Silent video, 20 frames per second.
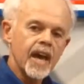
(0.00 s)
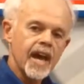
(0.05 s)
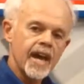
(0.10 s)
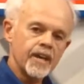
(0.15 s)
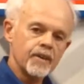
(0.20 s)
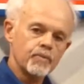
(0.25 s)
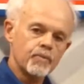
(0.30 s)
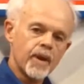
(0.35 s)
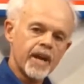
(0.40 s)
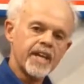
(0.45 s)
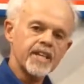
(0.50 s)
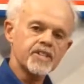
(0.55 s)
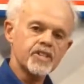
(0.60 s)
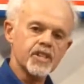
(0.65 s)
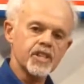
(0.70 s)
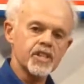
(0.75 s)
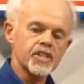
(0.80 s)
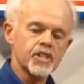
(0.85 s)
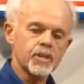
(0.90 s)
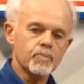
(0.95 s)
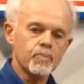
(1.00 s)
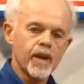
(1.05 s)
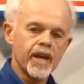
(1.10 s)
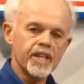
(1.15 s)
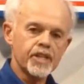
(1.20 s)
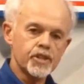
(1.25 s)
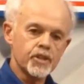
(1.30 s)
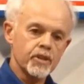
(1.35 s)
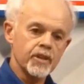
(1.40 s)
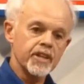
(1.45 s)
and raises the
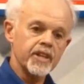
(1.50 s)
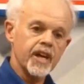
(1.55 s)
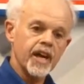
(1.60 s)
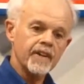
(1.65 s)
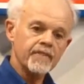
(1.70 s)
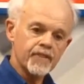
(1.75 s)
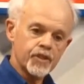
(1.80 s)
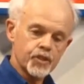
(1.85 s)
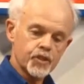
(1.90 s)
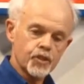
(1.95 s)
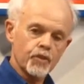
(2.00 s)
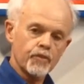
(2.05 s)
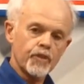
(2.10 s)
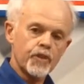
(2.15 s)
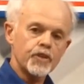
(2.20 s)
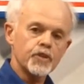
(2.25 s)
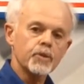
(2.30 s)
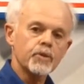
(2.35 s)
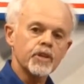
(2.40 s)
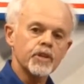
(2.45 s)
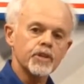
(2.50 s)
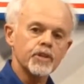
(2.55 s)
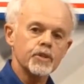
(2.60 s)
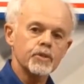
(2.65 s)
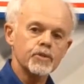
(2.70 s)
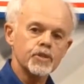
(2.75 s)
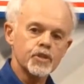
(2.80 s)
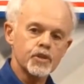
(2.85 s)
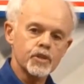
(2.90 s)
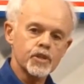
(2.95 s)
pressure enough so that you can
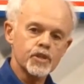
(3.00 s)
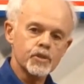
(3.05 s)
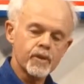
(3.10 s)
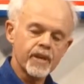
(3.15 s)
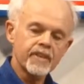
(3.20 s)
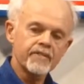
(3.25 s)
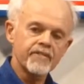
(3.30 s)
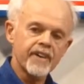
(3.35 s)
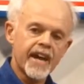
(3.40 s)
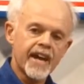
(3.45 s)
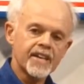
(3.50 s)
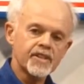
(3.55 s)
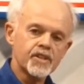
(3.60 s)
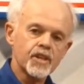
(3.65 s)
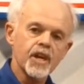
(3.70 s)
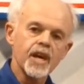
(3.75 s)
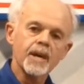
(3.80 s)
use your Shrinkfast